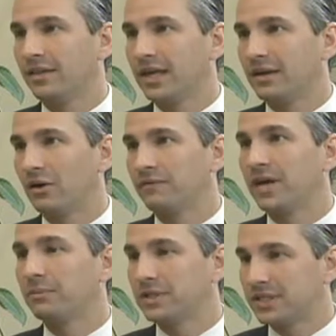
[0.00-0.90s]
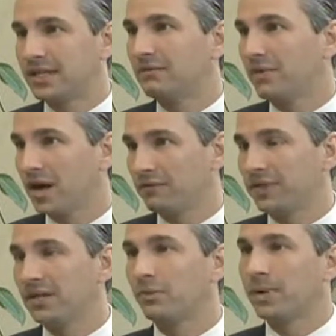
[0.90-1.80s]
that our families get
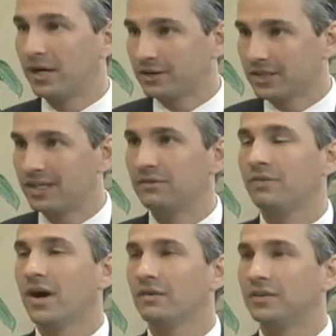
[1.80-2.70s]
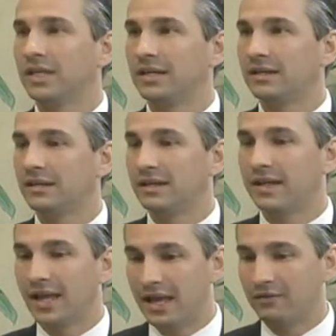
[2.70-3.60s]
involved in, our parents get involved in, and then
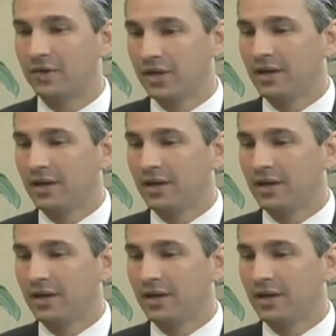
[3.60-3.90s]
they have